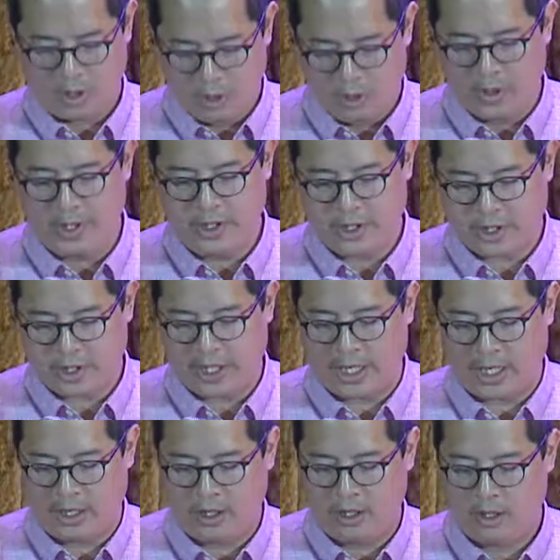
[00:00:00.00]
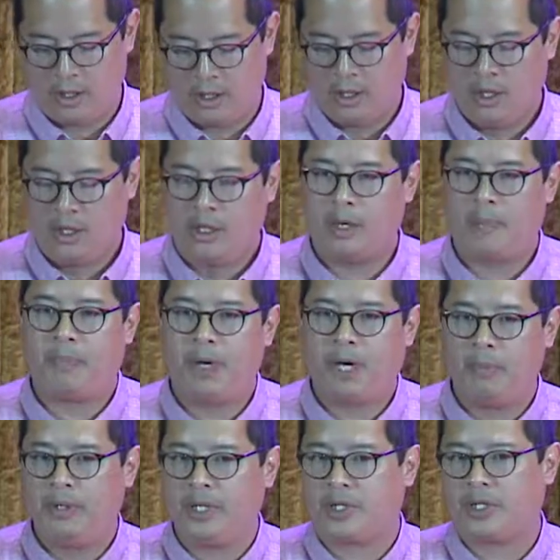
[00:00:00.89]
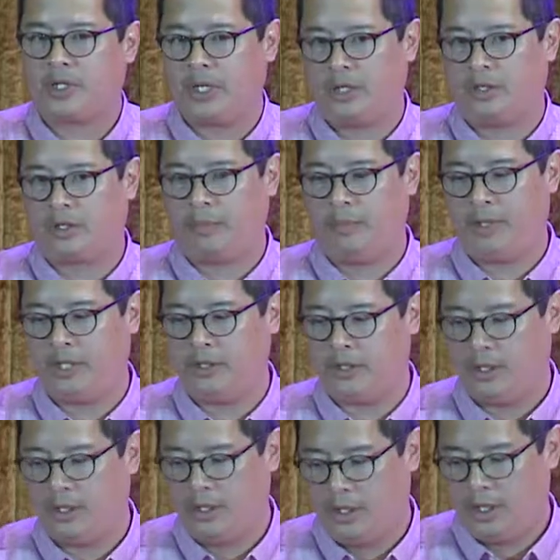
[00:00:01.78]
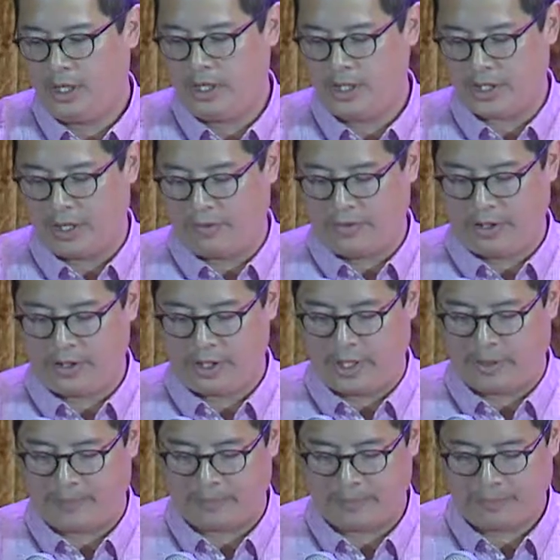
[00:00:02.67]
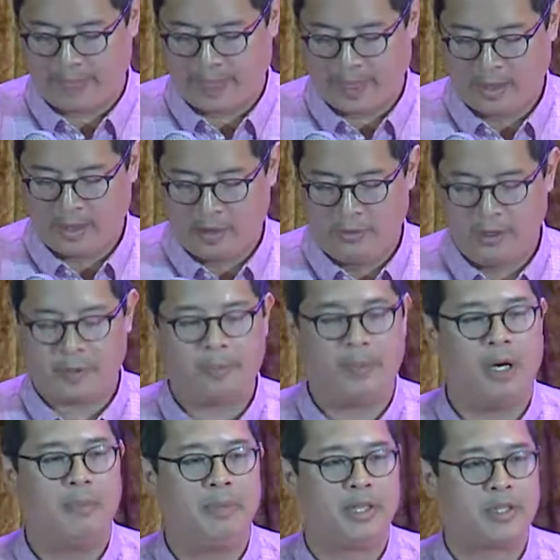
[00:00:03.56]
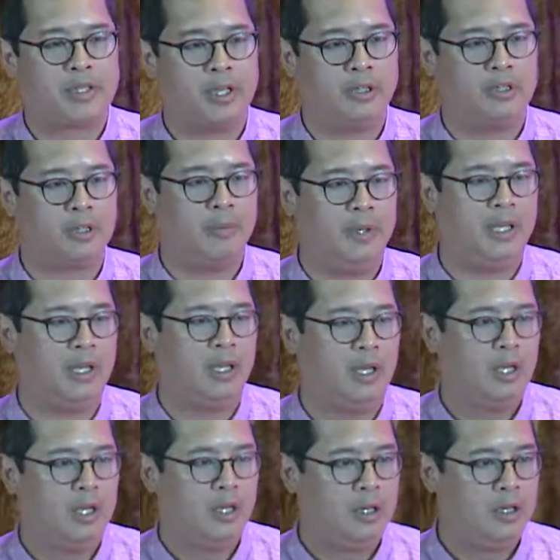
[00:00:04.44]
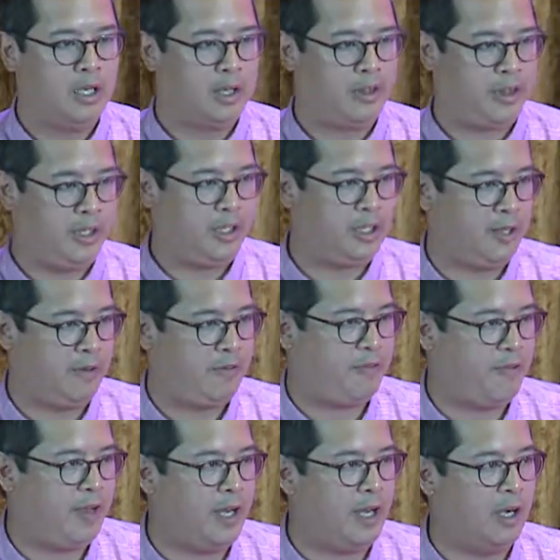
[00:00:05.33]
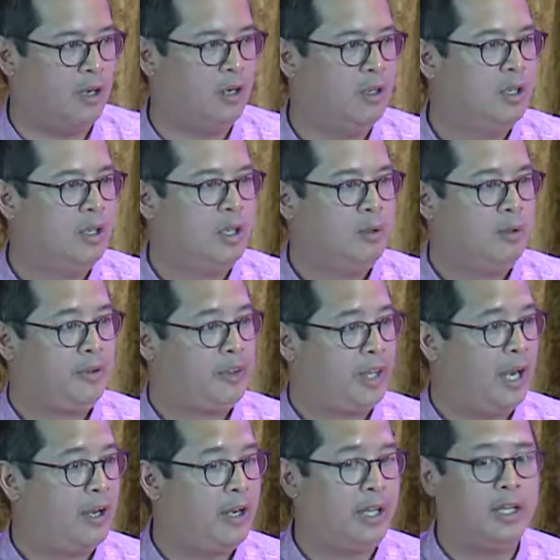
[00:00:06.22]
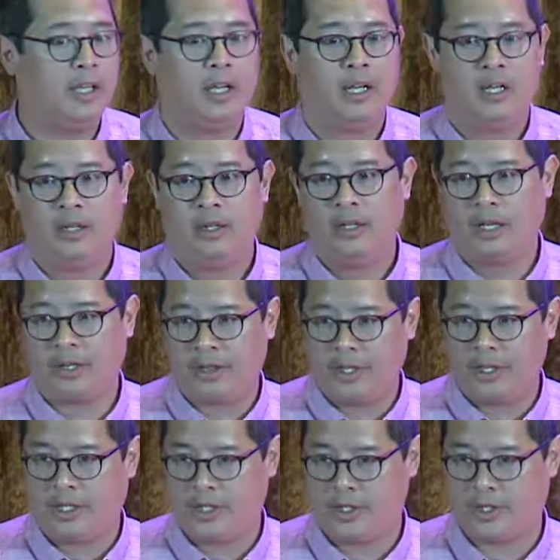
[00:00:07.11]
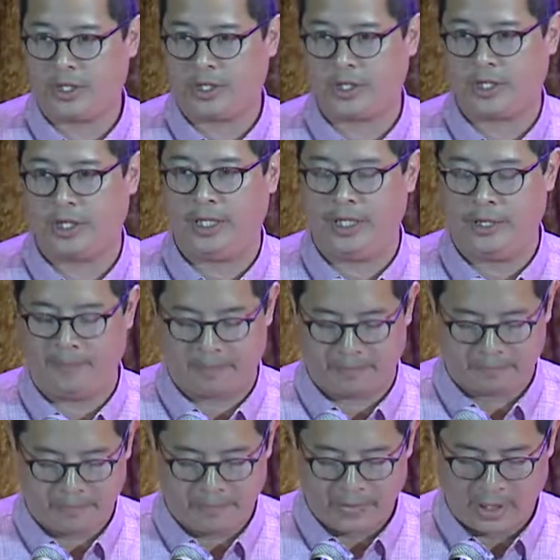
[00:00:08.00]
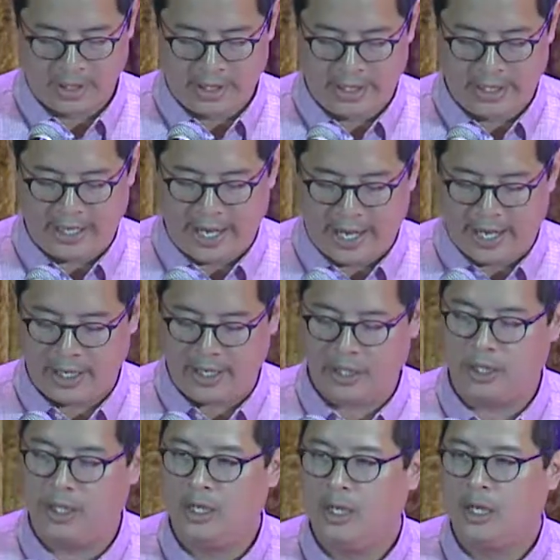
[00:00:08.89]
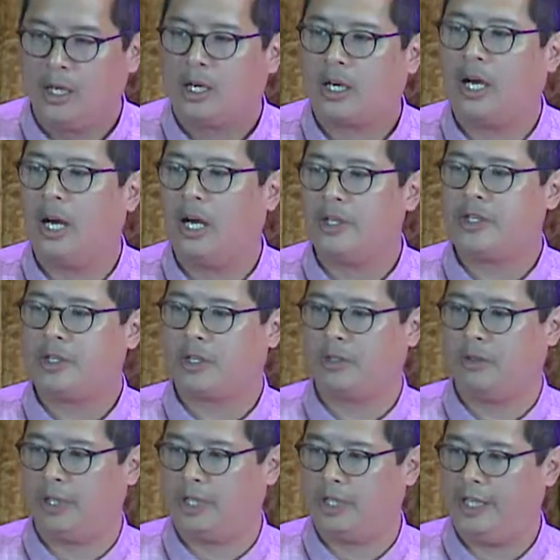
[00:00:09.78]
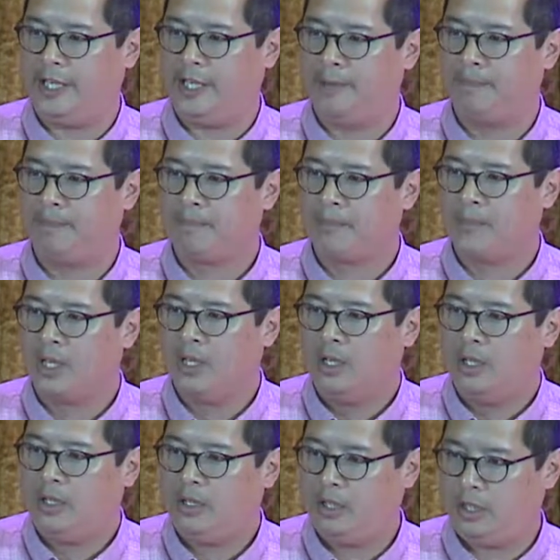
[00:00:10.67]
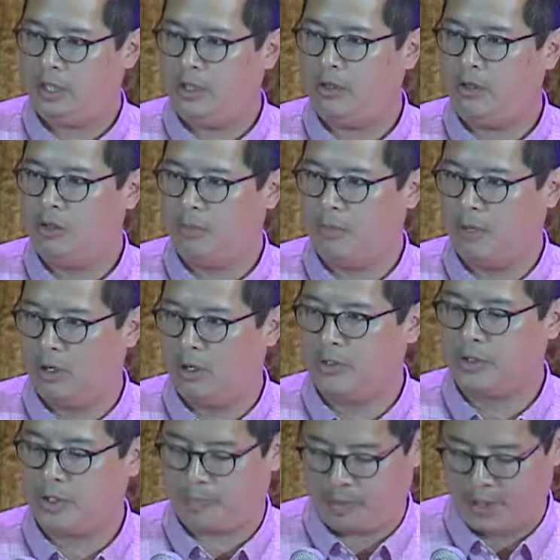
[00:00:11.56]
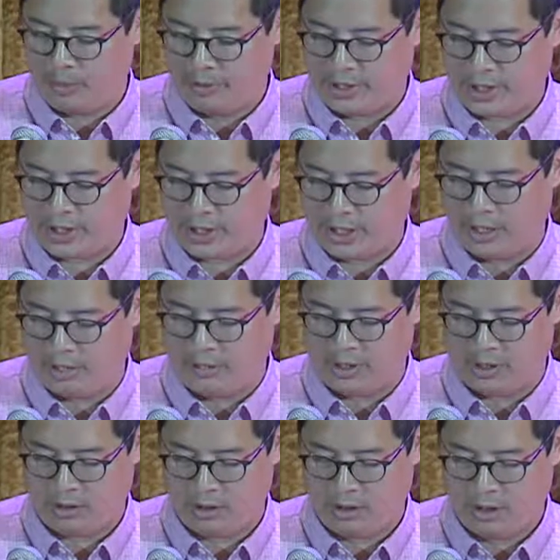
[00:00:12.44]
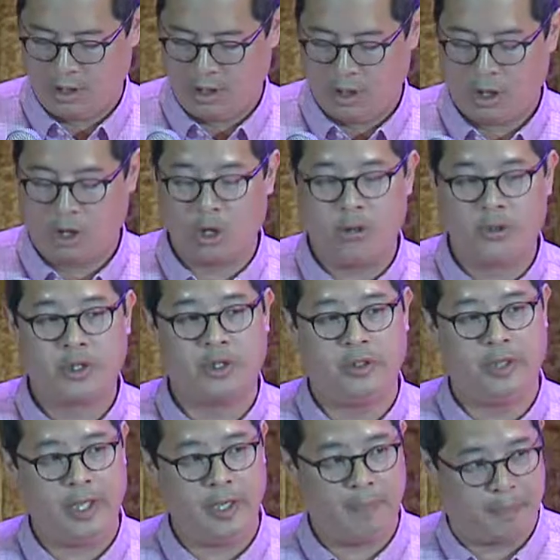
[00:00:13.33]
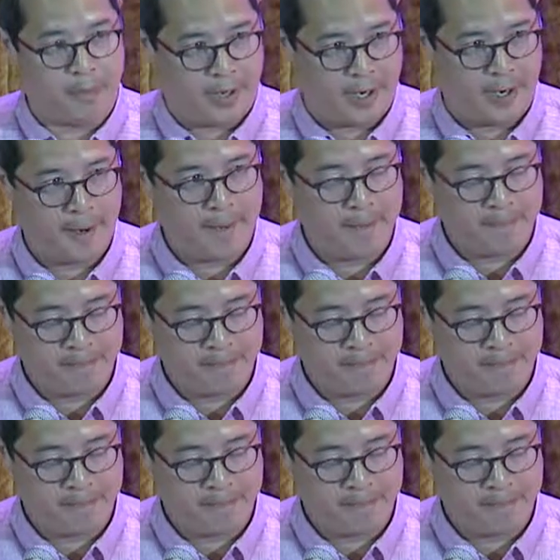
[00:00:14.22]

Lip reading: once said that public sentiment is everything. With public sentiment, nothing can fail. Without it, nothing can succeed. And he added, consequently, he who molds public sentiment goes deeper